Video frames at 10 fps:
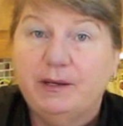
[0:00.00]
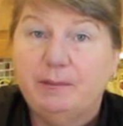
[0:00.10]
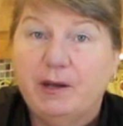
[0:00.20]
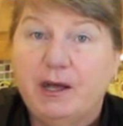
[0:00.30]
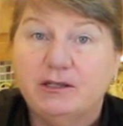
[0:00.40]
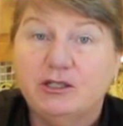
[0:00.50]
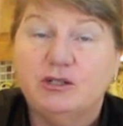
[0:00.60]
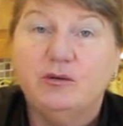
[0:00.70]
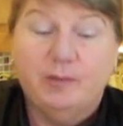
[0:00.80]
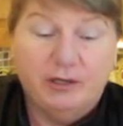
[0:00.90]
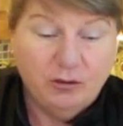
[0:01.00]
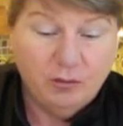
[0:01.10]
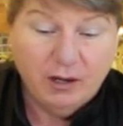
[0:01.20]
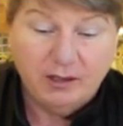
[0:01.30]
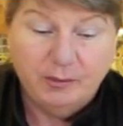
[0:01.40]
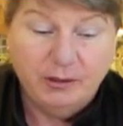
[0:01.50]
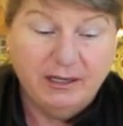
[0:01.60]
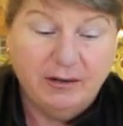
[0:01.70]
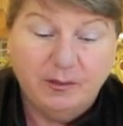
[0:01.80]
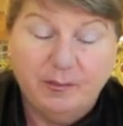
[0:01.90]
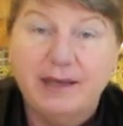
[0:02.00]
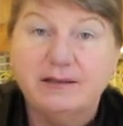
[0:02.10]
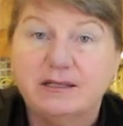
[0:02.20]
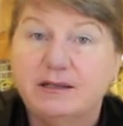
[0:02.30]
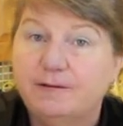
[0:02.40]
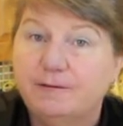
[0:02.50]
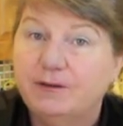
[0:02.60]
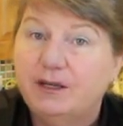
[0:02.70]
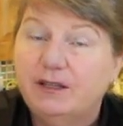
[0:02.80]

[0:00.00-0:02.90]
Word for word: big pot of soup and you want to put down a basket of